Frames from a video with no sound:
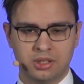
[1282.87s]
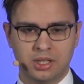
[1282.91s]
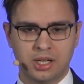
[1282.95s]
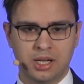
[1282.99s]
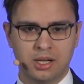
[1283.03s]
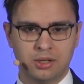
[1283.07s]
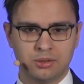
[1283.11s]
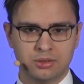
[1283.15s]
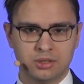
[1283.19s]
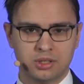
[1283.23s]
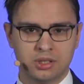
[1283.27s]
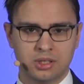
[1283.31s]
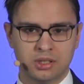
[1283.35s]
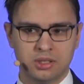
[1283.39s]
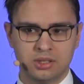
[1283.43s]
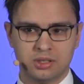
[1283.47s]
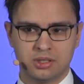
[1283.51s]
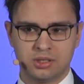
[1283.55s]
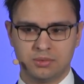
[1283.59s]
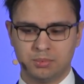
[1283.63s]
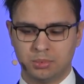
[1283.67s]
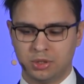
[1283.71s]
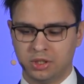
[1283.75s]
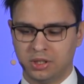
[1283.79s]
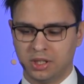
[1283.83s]
ounces
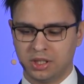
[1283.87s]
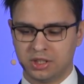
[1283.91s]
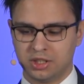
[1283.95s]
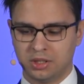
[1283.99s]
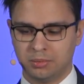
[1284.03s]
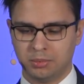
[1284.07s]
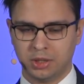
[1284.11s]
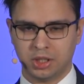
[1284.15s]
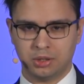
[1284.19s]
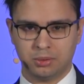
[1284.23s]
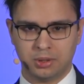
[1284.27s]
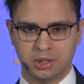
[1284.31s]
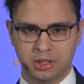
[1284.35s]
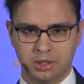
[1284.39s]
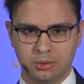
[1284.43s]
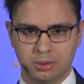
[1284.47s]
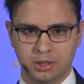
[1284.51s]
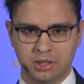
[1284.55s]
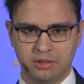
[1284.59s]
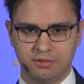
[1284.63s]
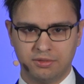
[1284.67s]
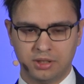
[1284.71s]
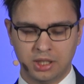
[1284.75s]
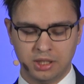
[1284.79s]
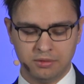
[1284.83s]
production by
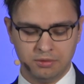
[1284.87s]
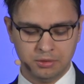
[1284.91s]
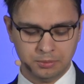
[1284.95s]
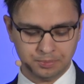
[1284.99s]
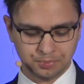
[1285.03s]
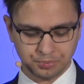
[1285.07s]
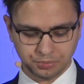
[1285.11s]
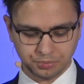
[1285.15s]
2025.